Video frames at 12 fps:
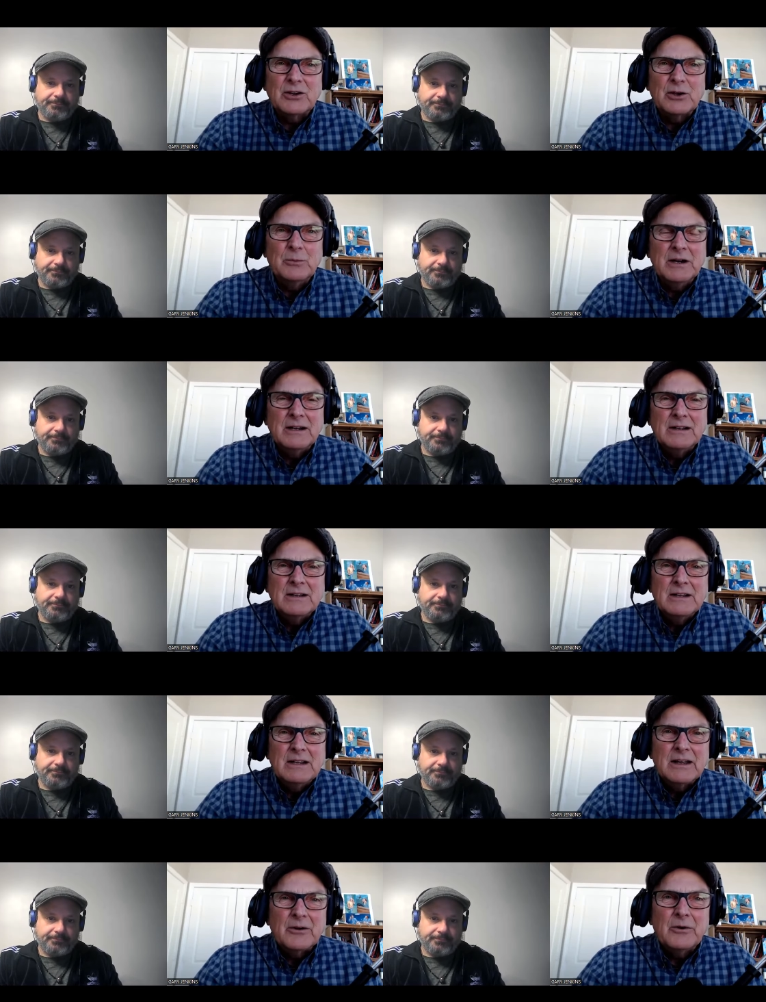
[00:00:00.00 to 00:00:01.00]
Speaker 1: Cuba,
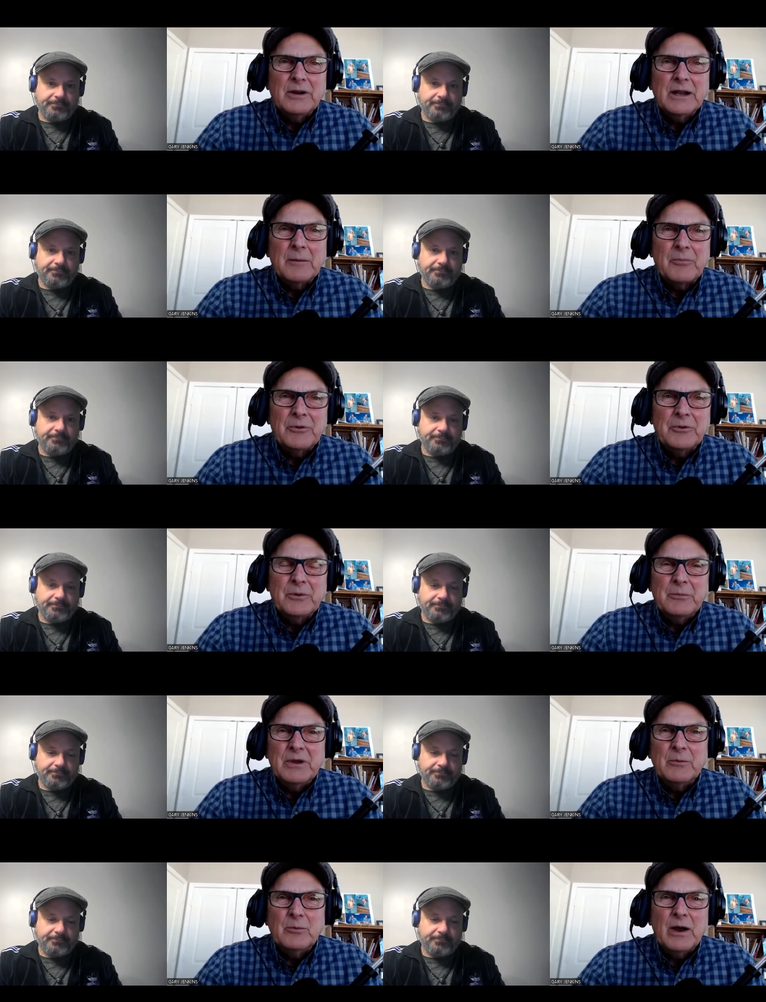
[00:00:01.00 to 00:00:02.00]
going up through
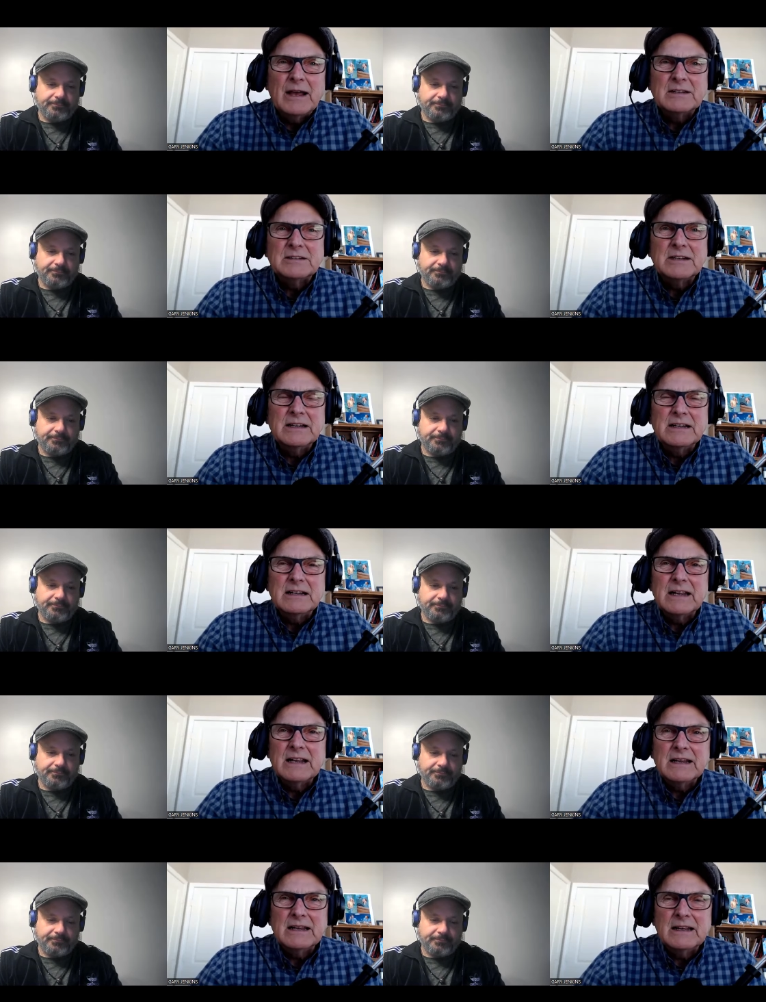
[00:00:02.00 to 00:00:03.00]
the Midwest
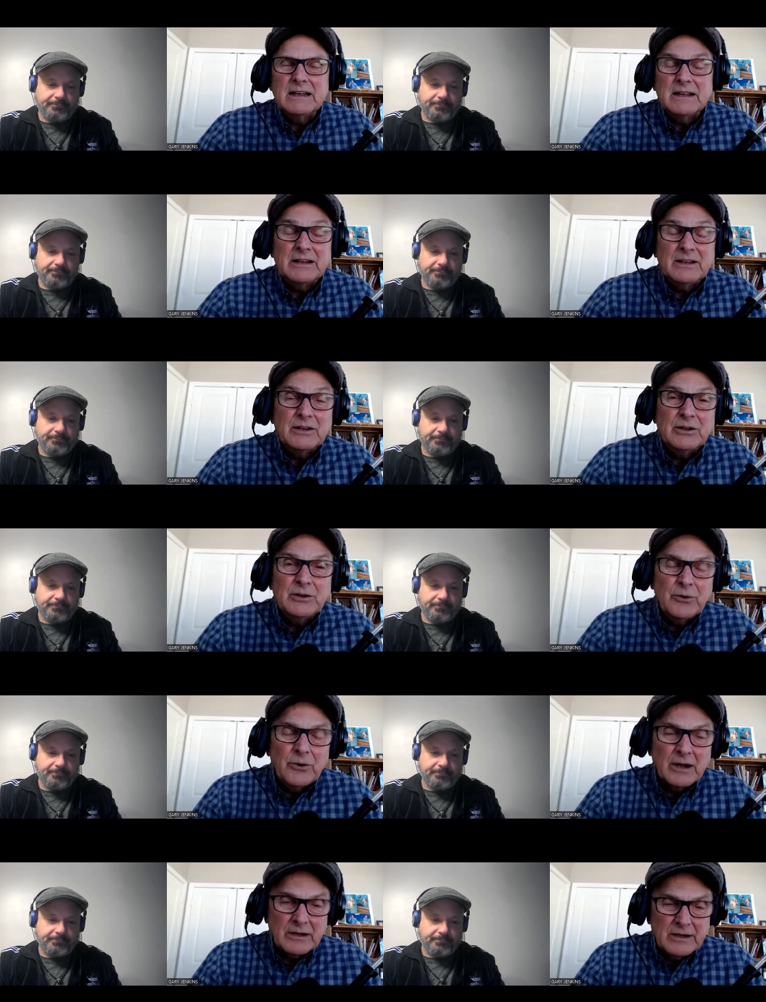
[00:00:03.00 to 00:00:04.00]
and in New
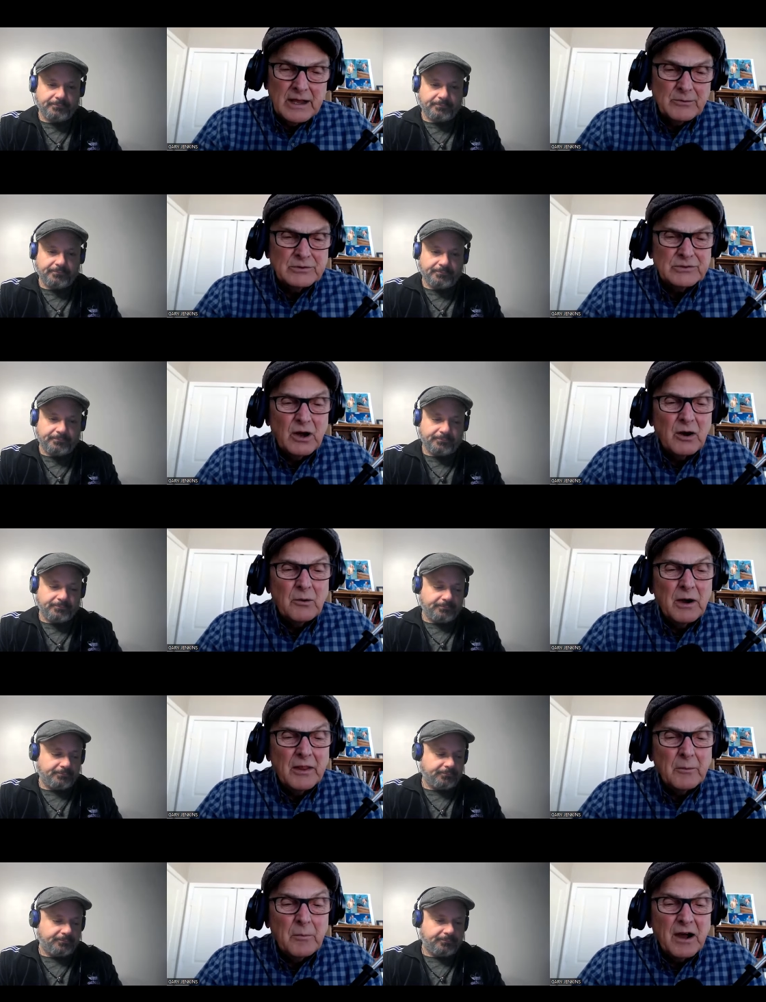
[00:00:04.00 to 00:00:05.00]
York, and that was
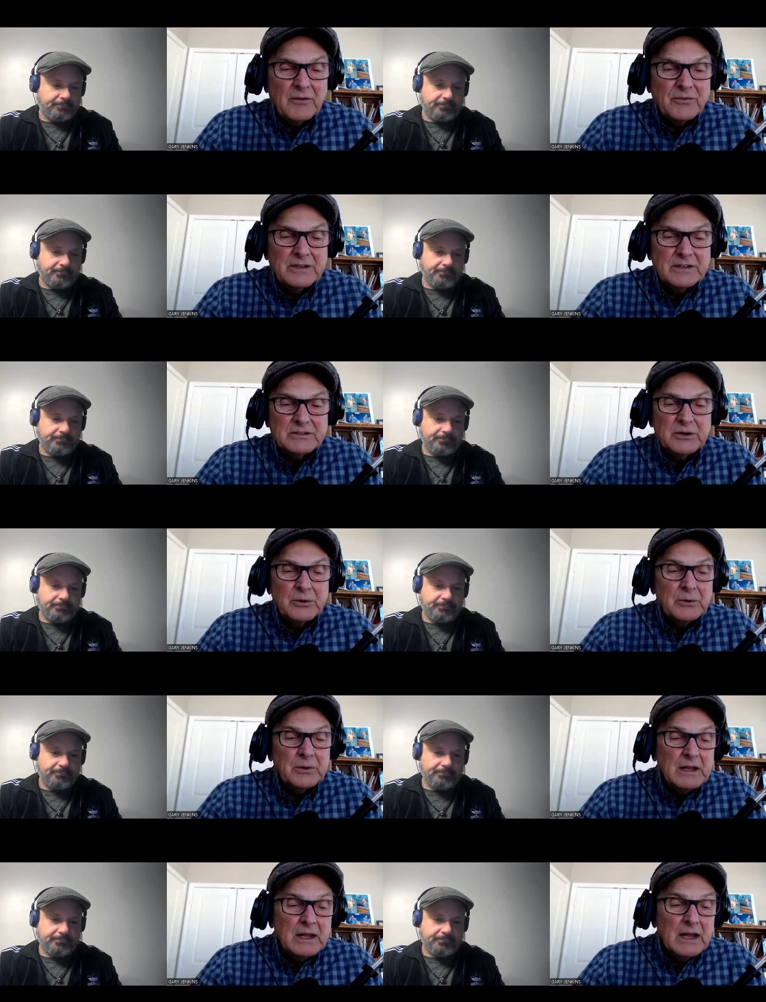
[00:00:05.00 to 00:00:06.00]
all by the mafia.
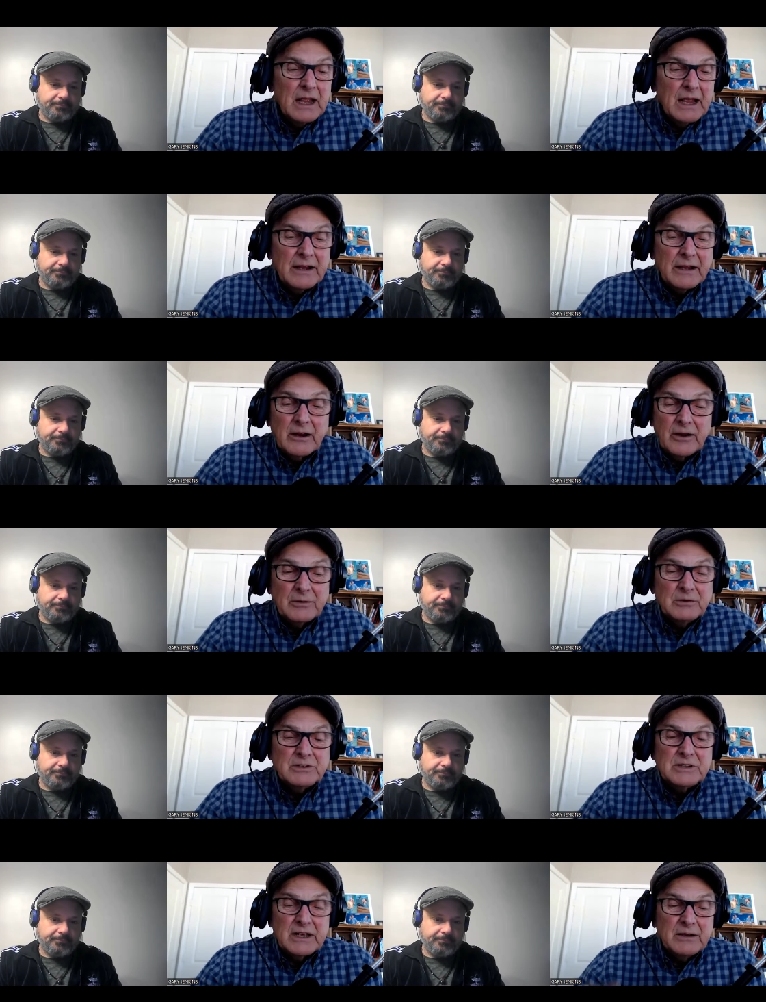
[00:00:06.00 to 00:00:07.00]
So, you know,
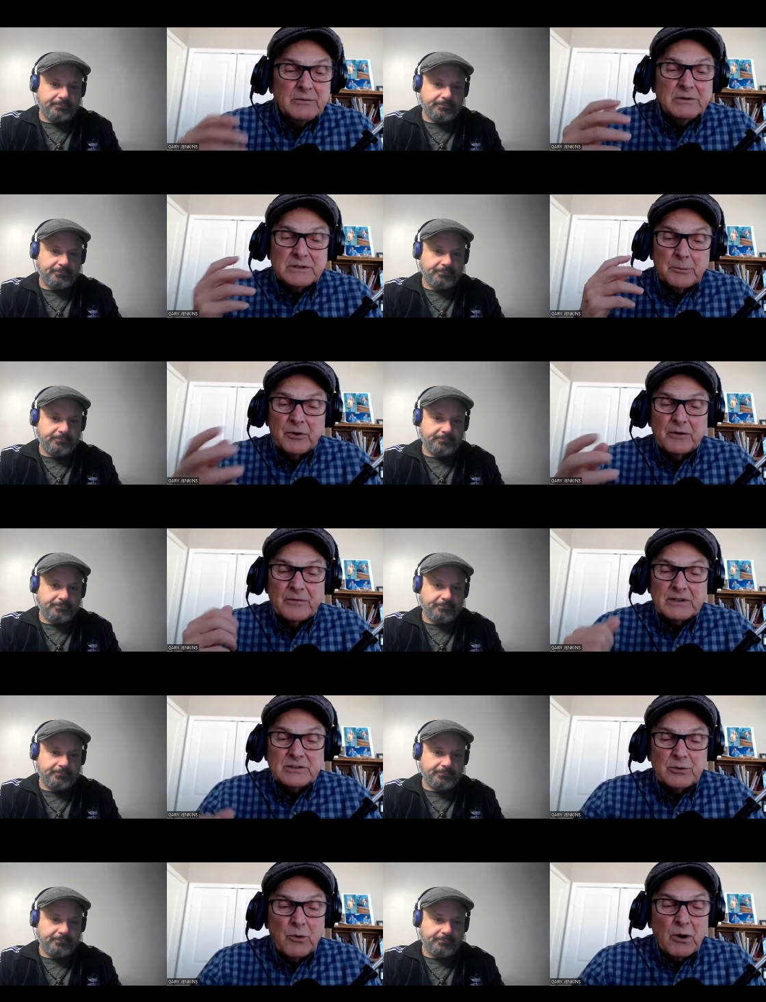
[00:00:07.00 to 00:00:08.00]
it was a
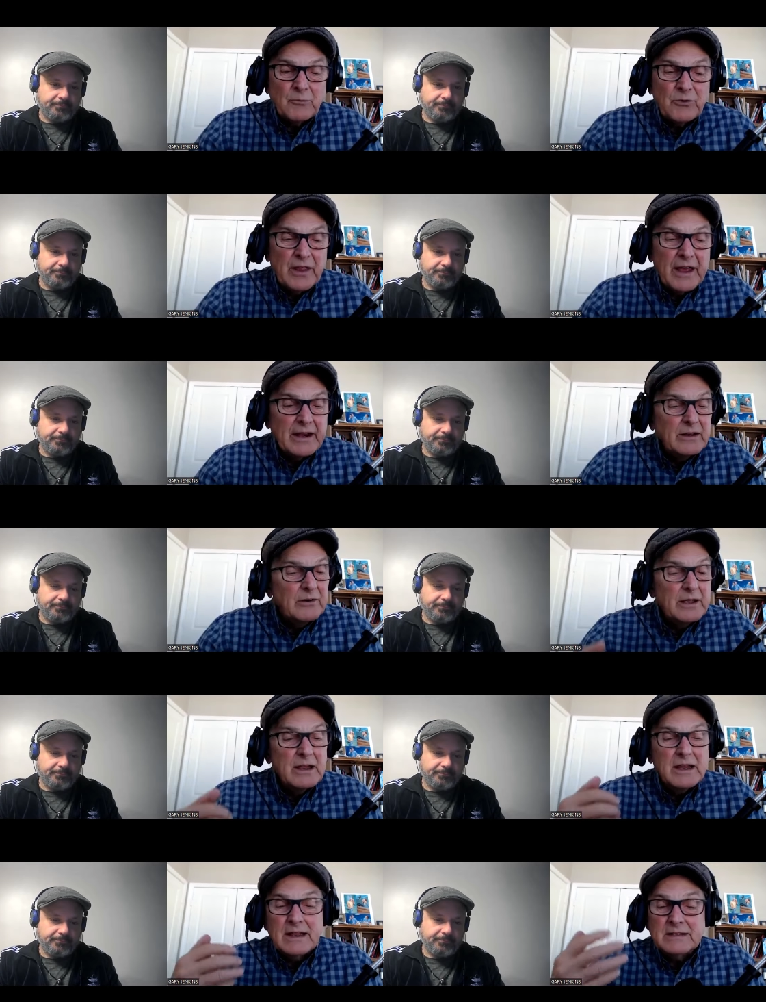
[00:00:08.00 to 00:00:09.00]
perfect storm for that.
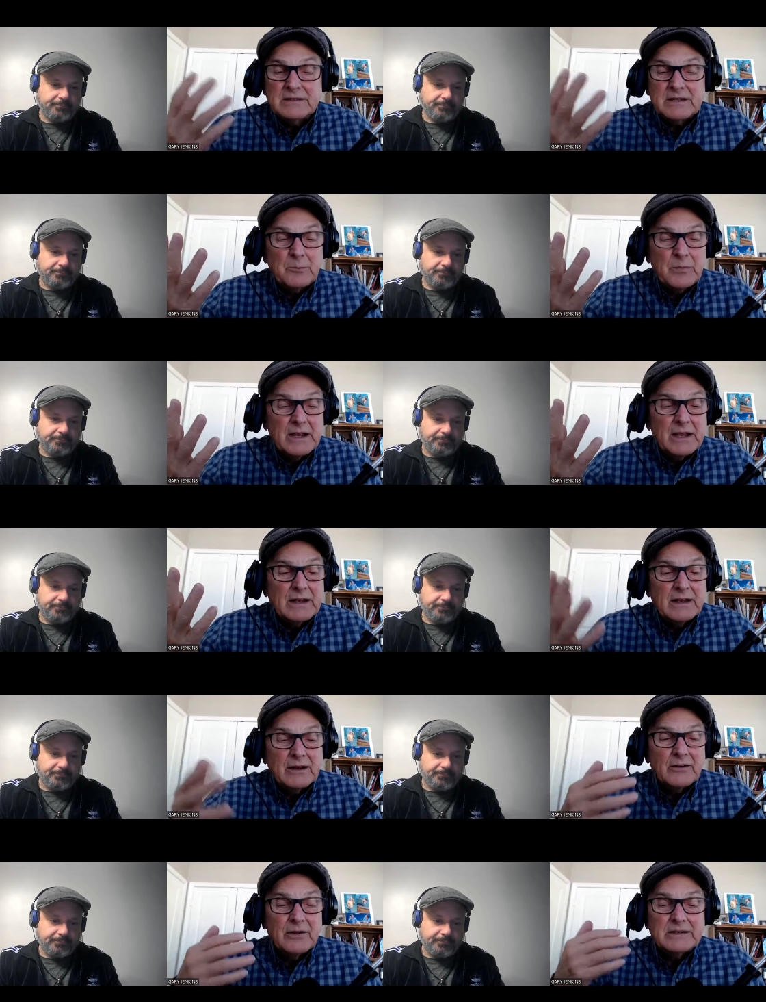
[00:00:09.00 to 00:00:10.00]
You know, he ends up
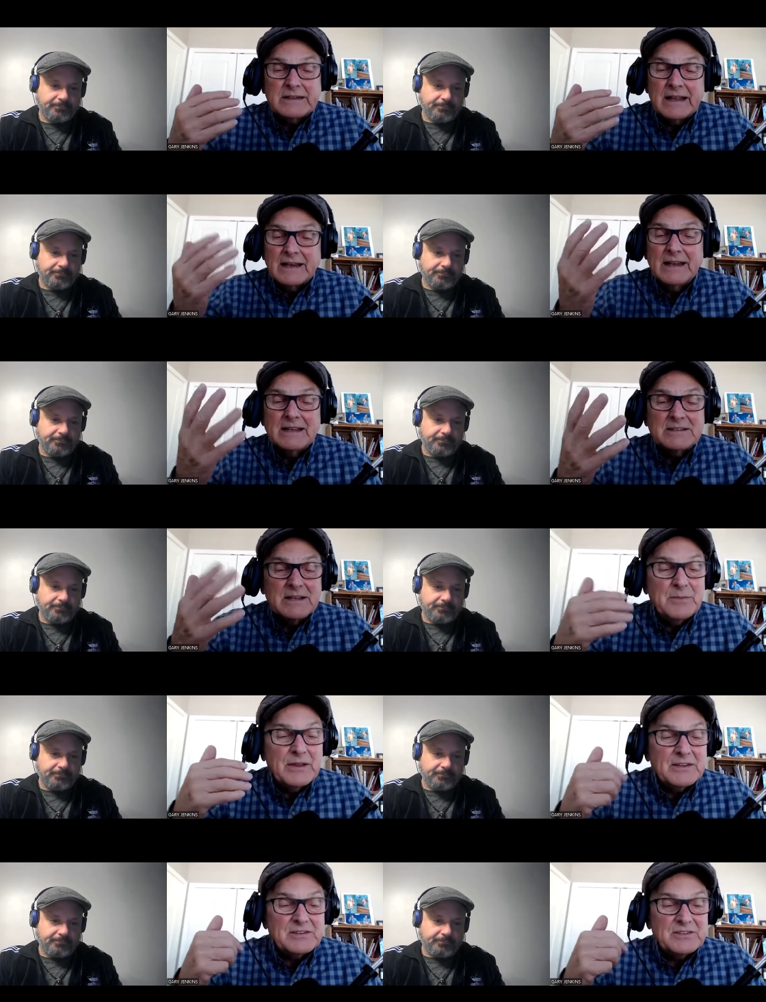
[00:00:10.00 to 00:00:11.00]
being, you know, they
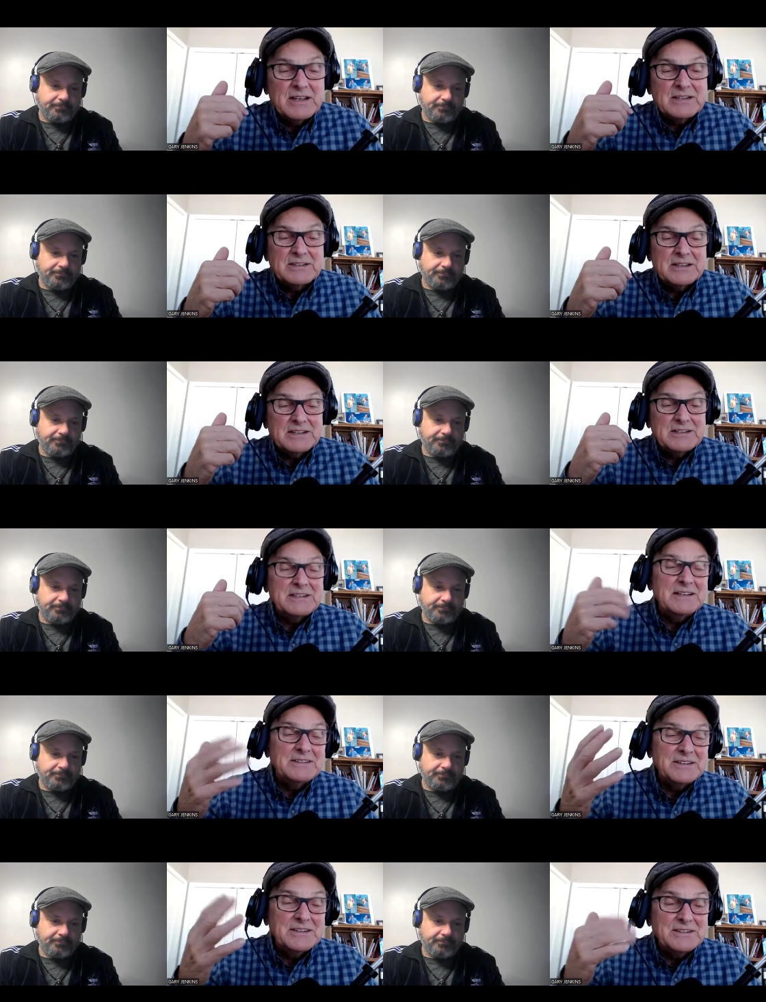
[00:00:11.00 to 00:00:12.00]
list him in the
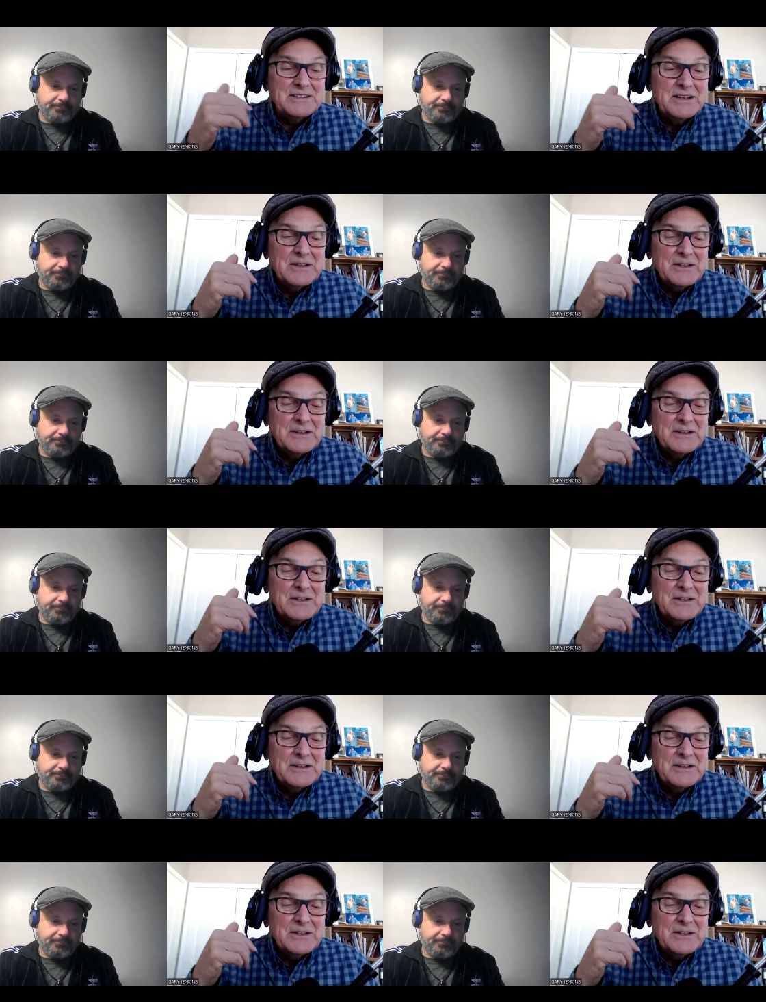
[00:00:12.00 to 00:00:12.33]
census